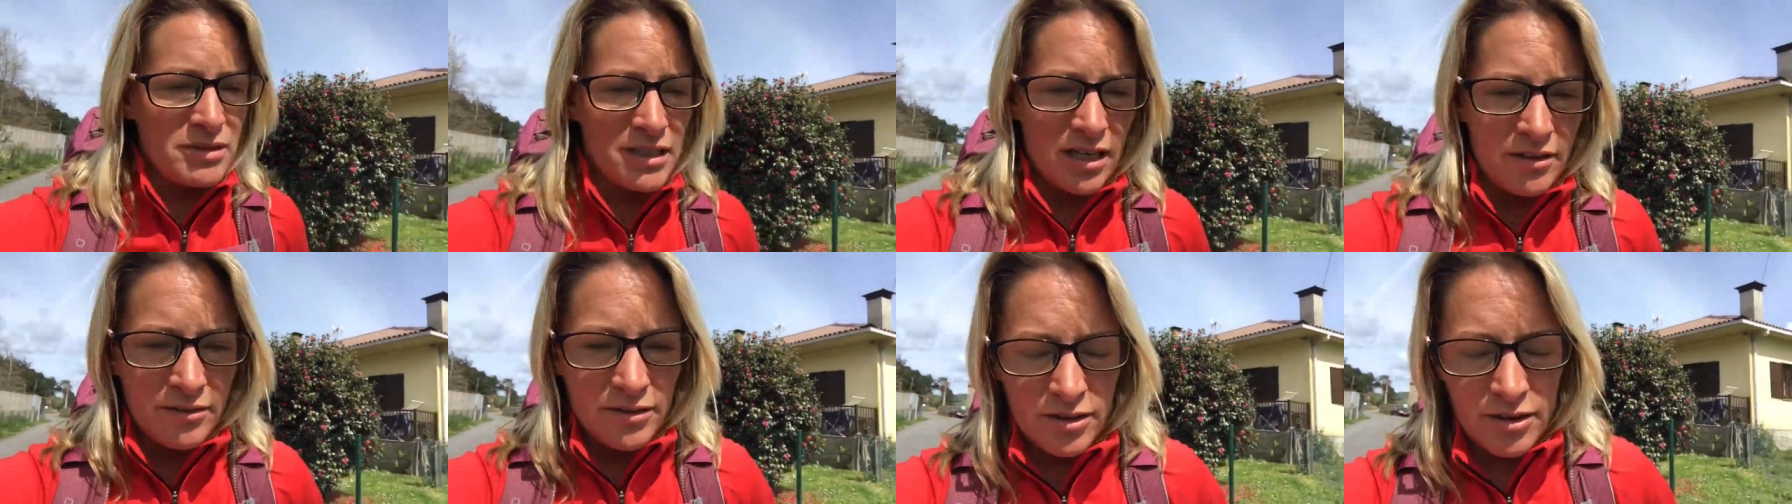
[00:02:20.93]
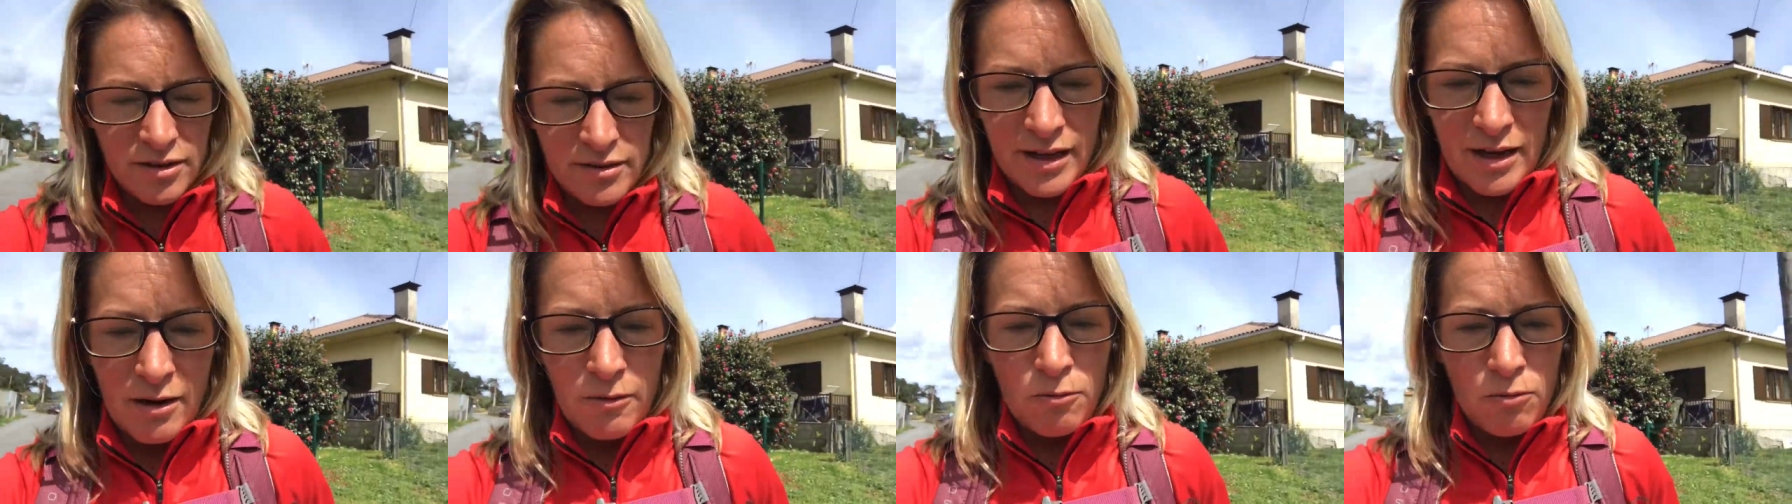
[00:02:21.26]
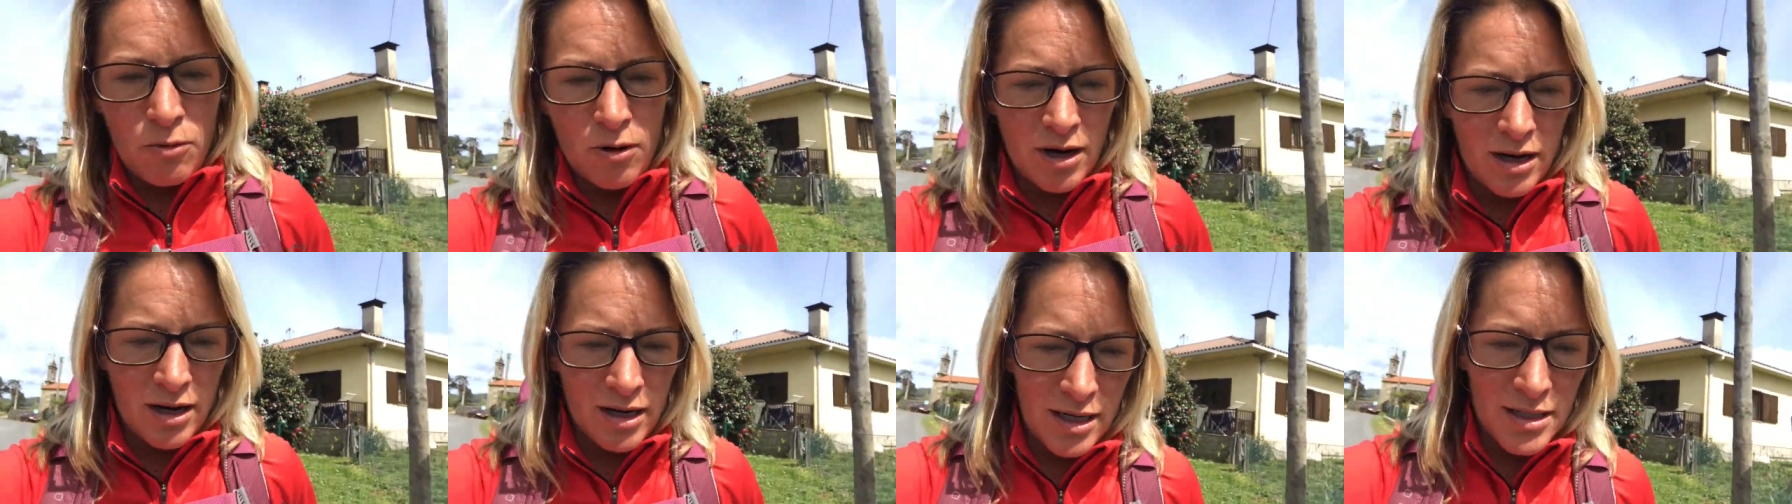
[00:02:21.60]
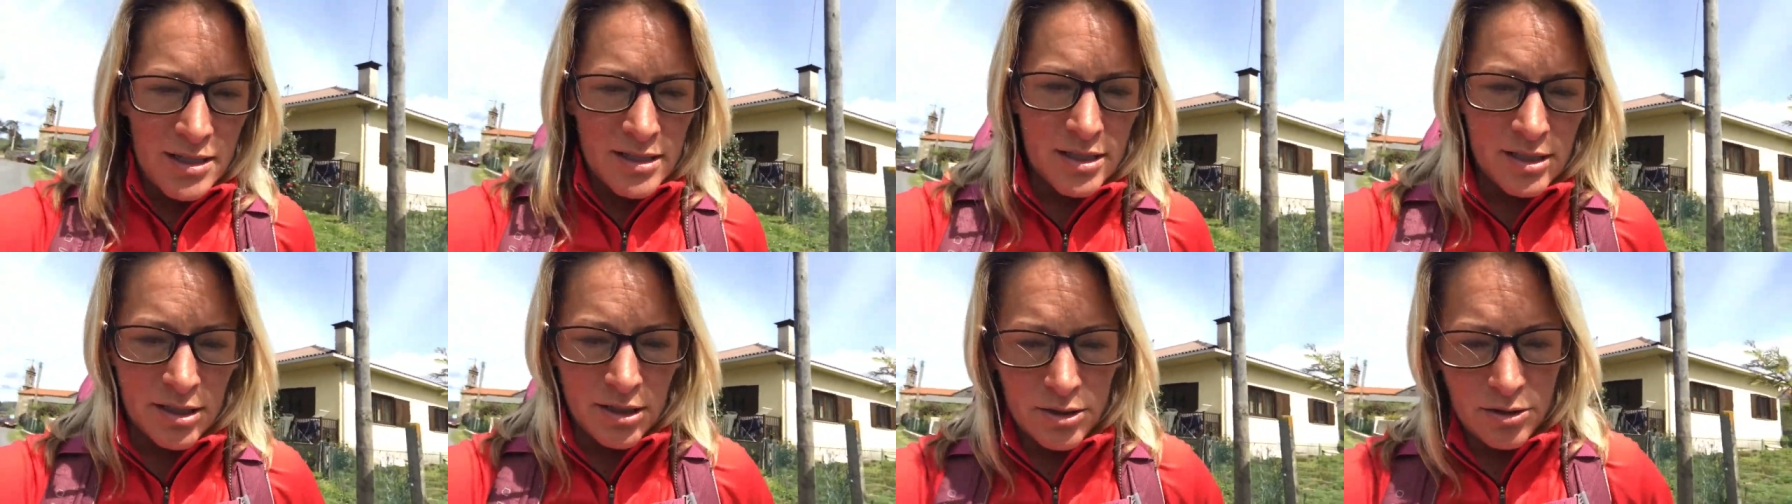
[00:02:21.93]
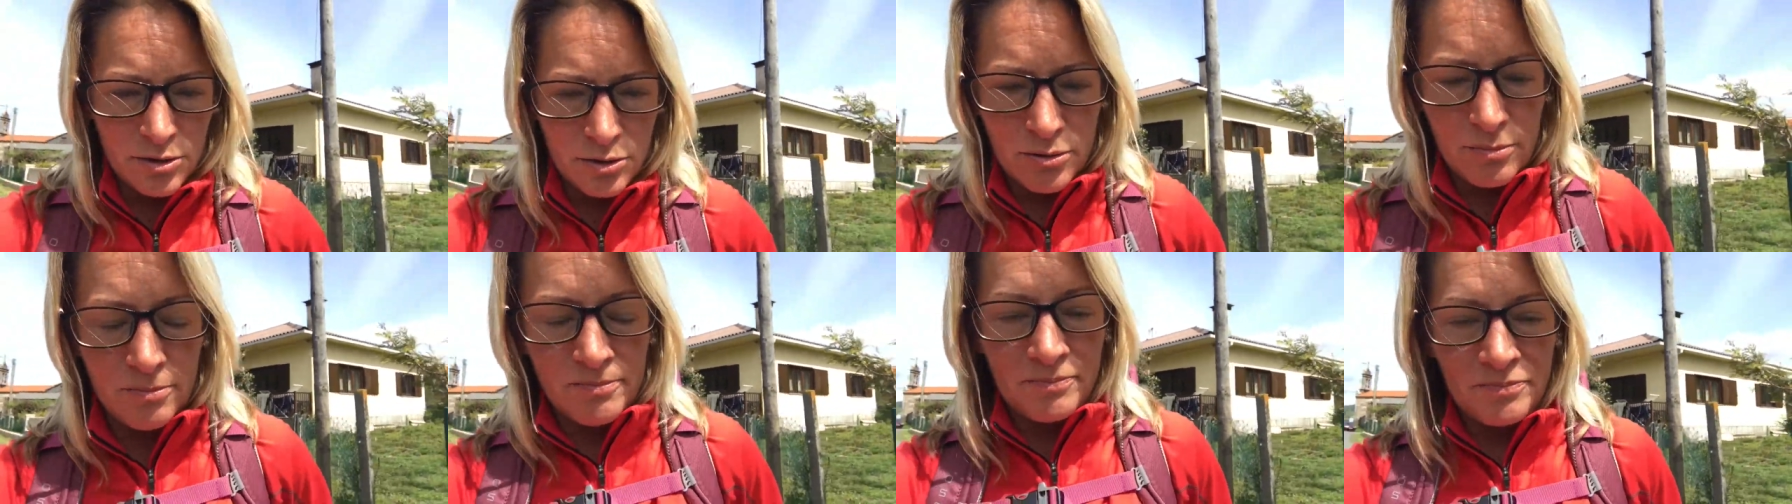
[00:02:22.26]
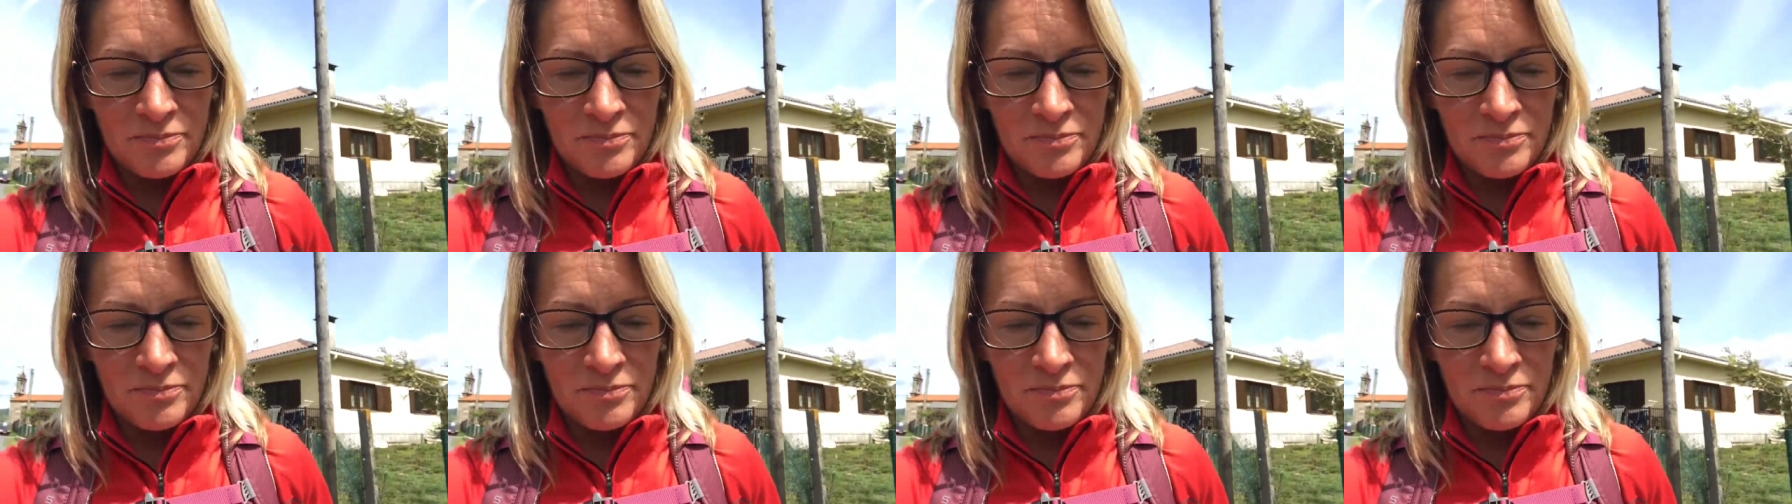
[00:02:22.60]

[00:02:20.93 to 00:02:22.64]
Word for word: out there that wanted to